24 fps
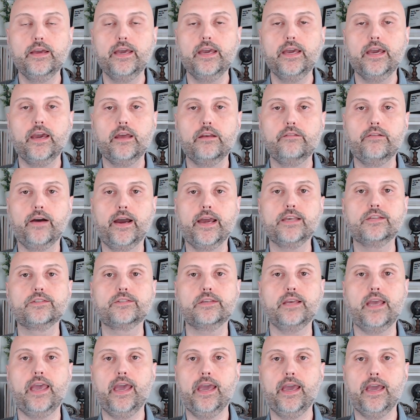advice
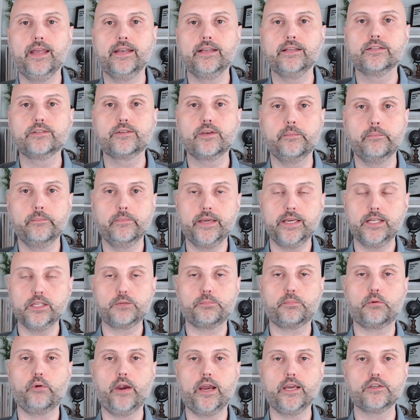and some
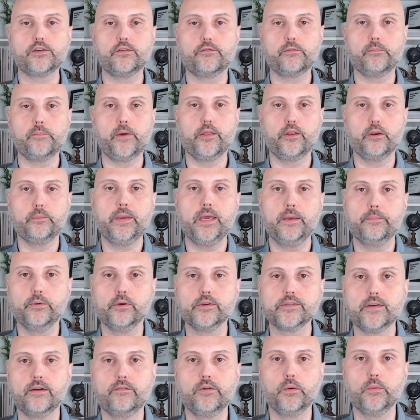inspiration from other people's
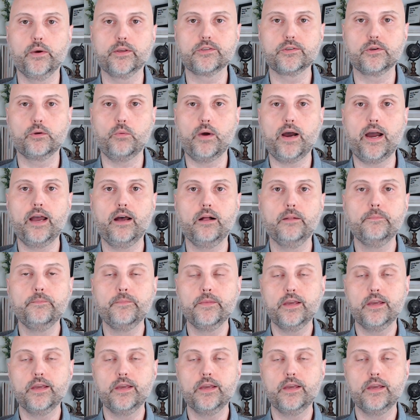every once in a while.